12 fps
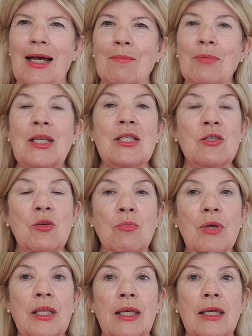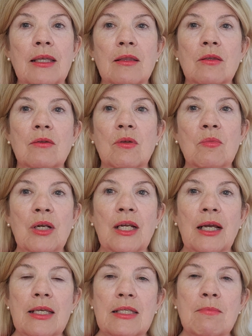Because you want
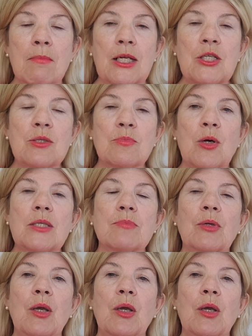to, as much as possible,